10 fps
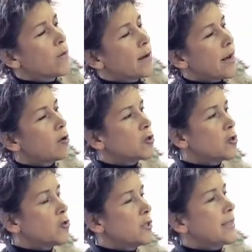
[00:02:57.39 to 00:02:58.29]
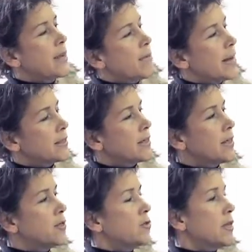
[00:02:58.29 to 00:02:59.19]
That I also use CMS,
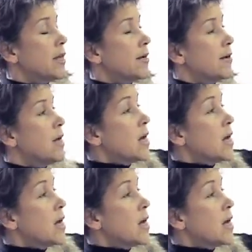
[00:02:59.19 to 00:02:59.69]
and I use a lot of